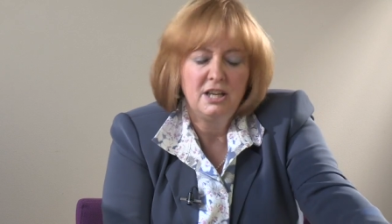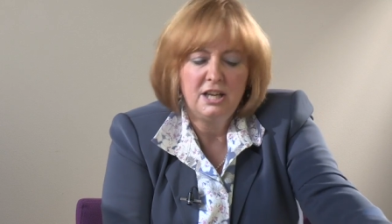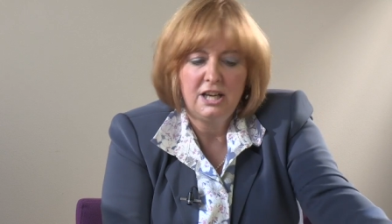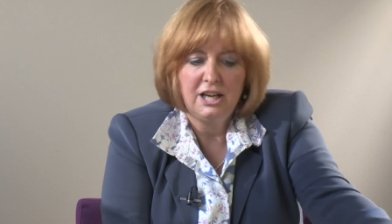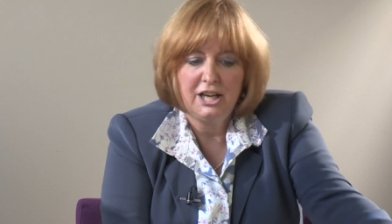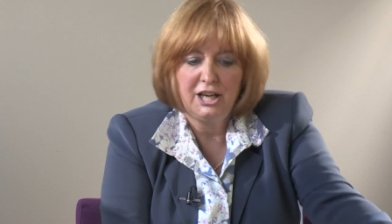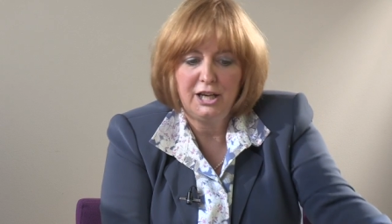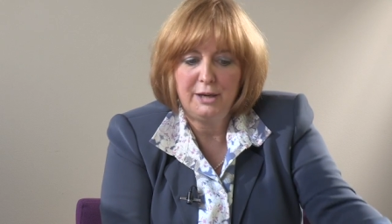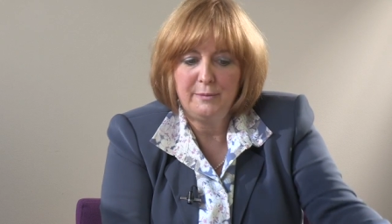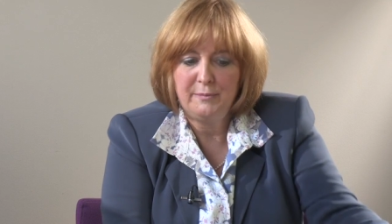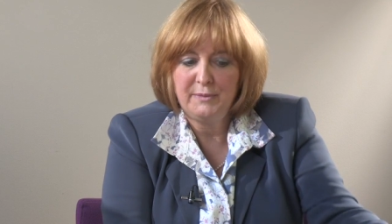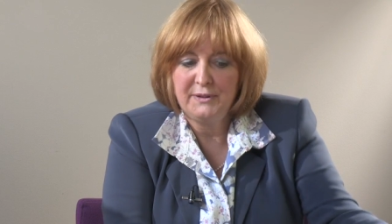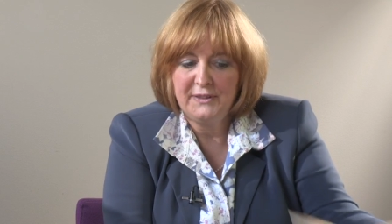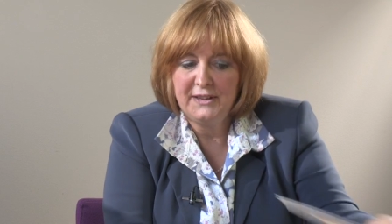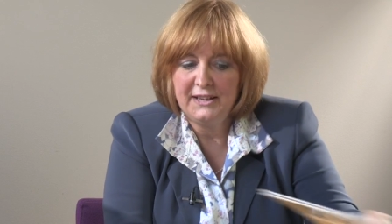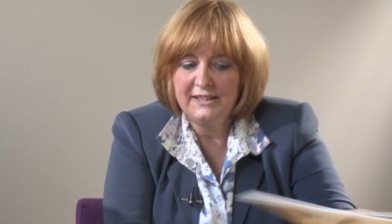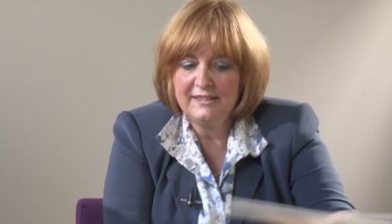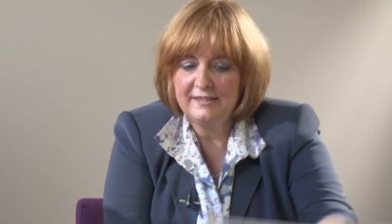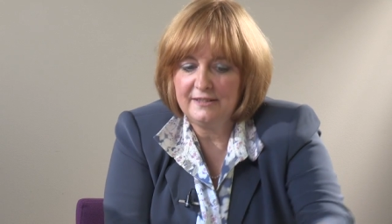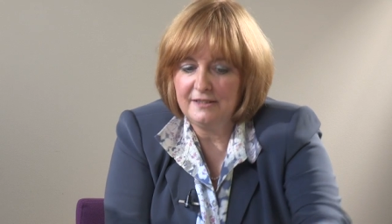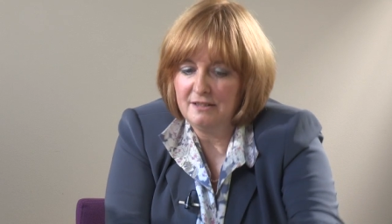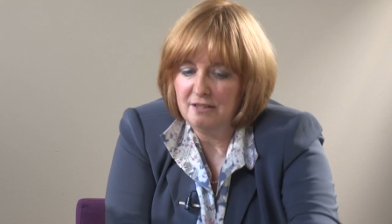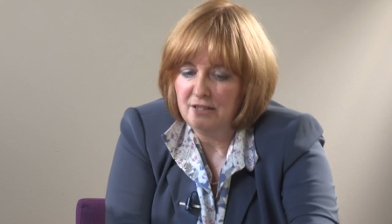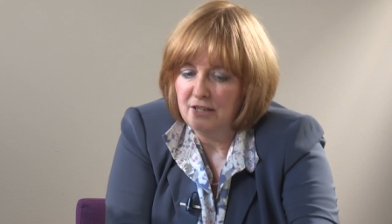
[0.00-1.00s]

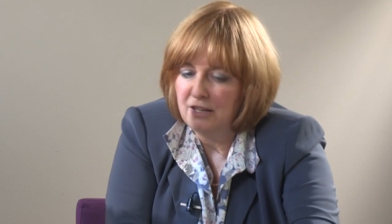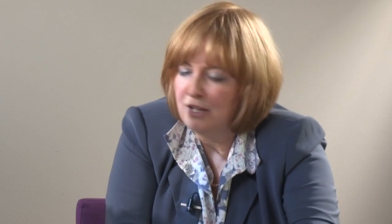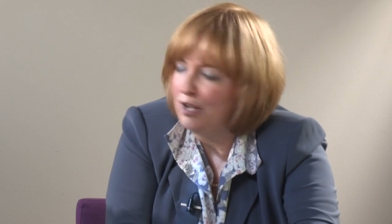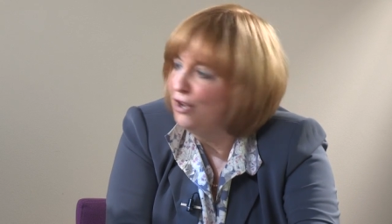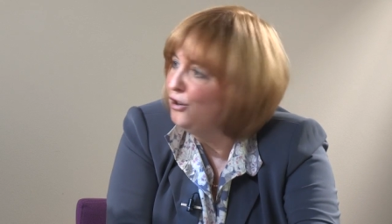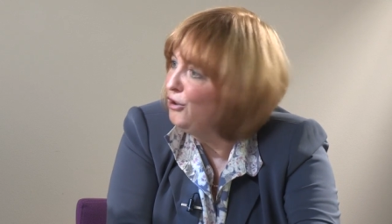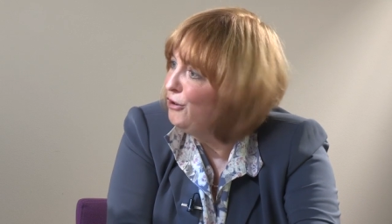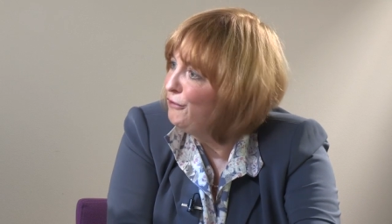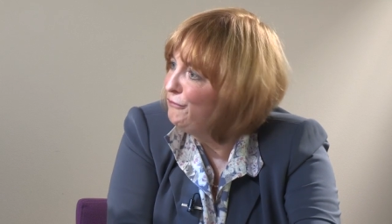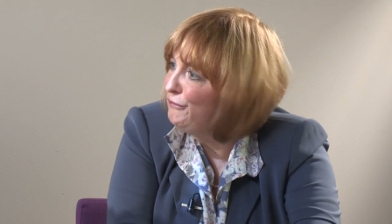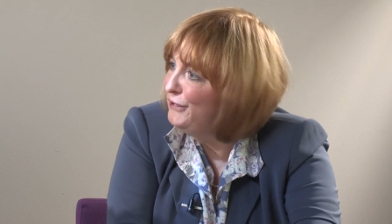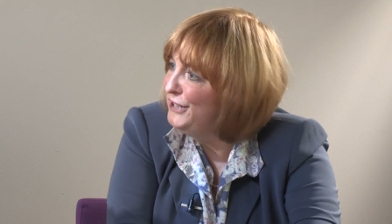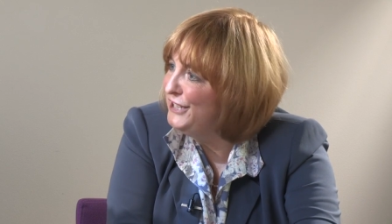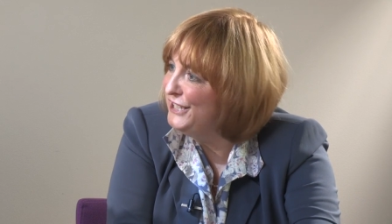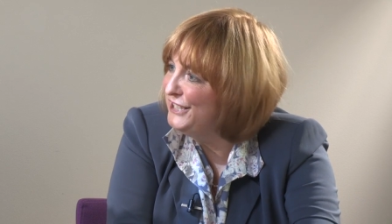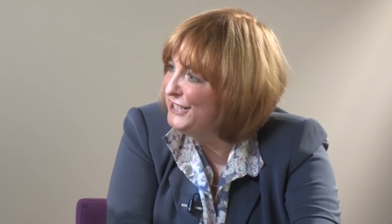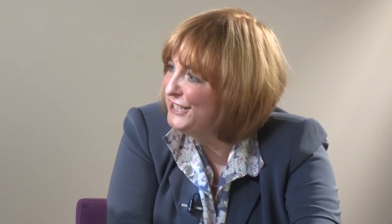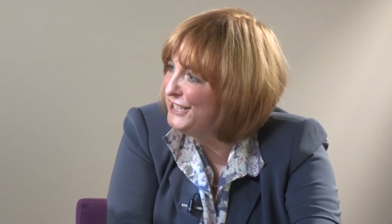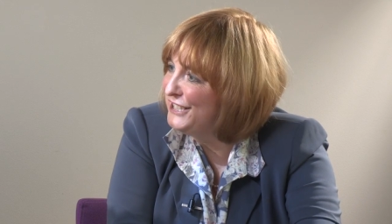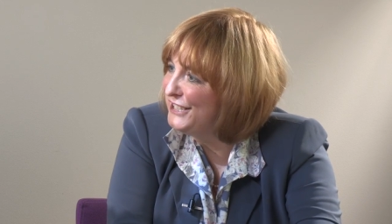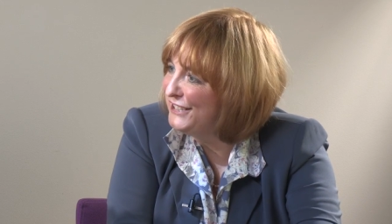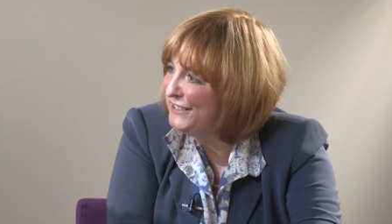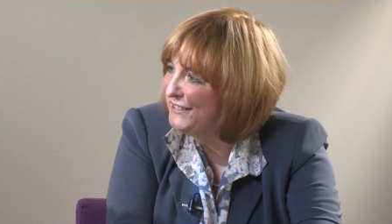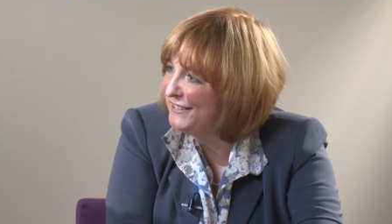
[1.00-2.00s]
There's a lot of reading
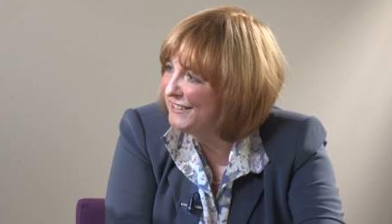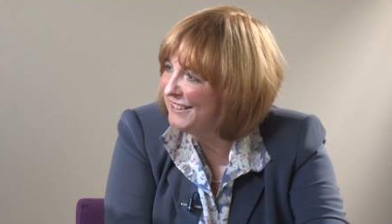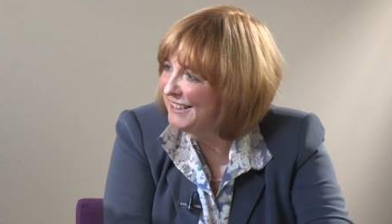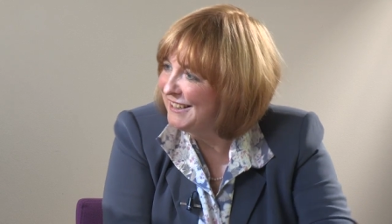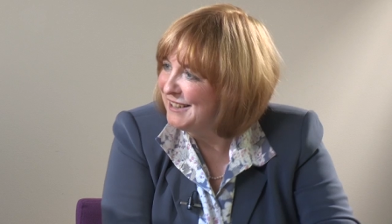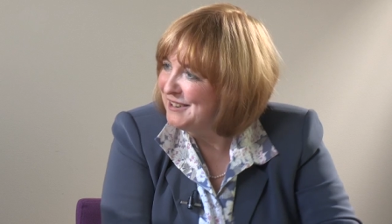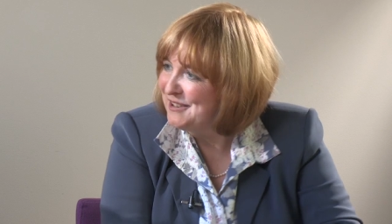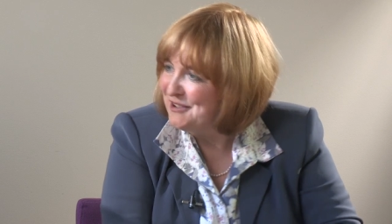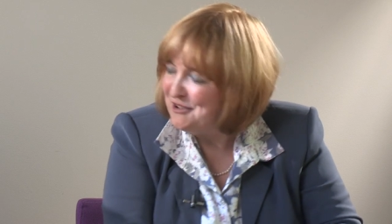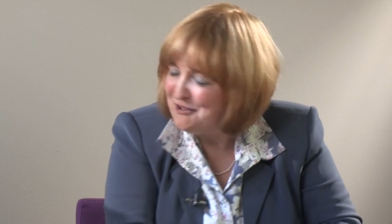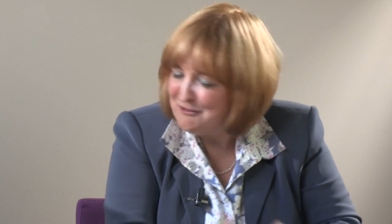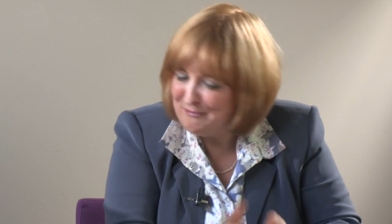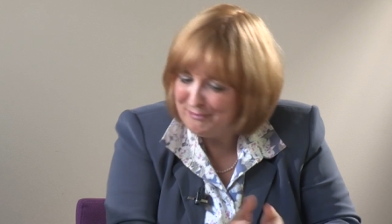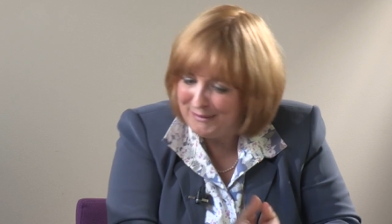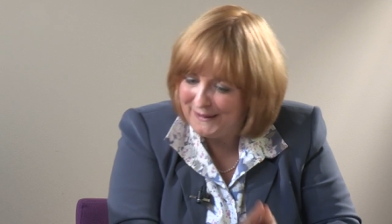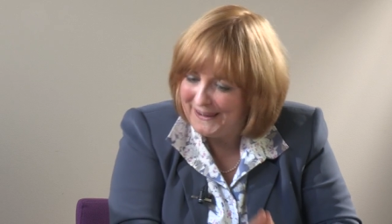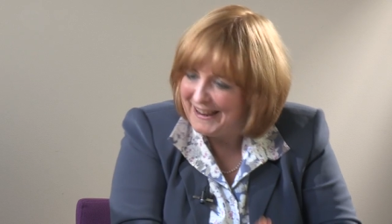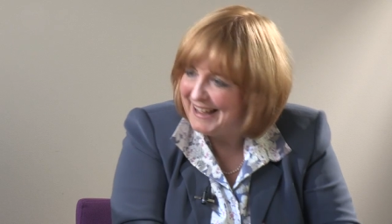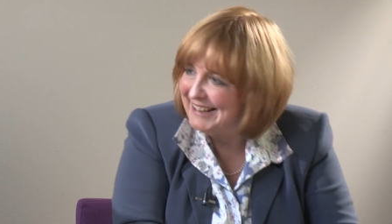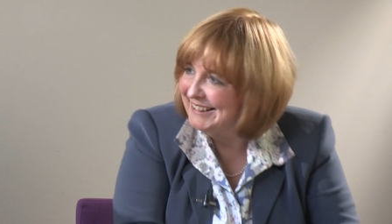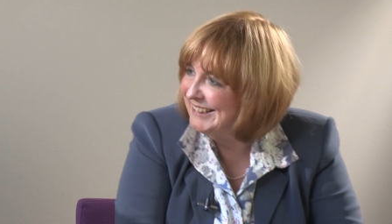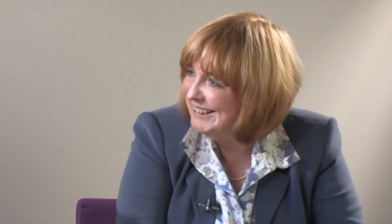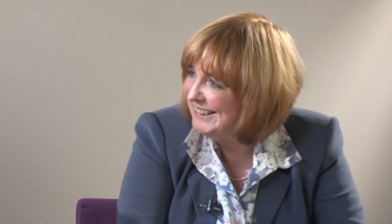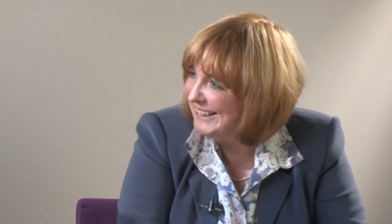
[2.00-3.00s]
to do, a lot of
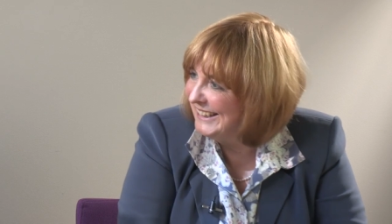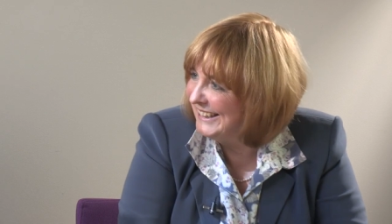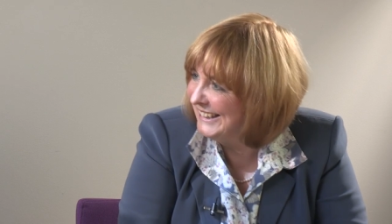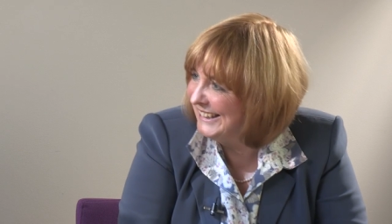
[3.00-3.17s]
planning.